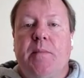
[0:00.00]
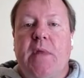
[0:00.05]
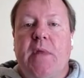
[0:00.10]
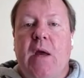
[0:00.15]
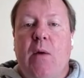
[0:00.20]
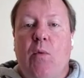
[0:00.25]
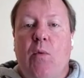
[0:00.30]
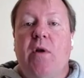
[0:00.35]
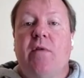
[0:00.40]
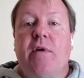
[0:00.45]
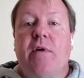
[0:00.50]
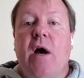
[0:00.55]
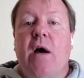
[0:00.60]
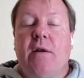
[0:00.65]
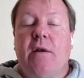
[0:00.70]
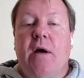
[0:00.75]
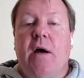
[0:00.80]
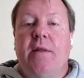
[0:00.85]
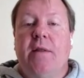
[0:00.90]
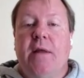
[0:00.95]
they would have
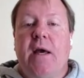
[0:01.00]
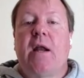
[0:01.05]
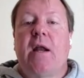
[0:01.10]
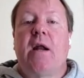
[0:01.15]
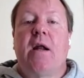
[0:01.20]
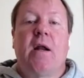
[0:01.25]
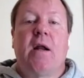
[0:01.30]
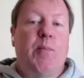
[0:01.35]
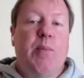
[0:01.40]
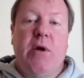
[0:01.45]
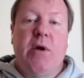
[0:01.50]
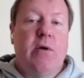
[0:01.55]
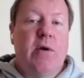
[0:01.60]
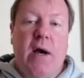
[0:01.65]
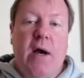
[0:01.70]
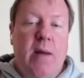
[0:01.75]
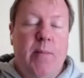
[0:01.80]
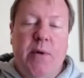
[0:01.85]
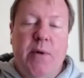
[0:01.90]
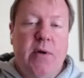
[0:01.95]
gotten on. They got on Pier
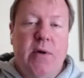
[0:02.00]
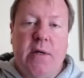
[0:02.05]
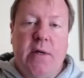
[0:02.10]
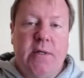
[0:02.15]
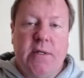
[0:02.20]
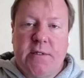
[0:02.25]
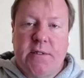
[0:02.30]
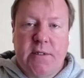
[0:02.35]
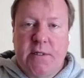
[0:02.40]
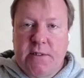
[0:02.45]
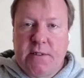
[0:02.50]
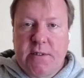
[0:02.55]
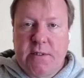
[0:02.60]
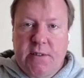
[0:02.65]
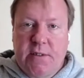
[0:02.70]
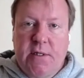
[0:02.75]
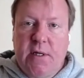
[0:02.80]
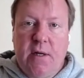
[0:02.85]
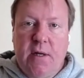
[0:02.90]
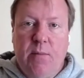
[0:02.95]
9. Pier 9 doesn't
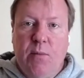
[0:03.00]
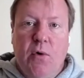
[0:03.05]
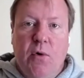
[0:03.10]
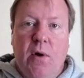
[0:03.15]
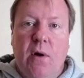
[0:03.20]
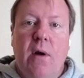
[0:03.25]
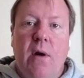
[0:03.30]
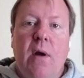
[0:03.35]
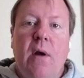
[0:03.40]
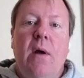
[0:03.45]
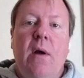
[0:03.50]
exist anymore.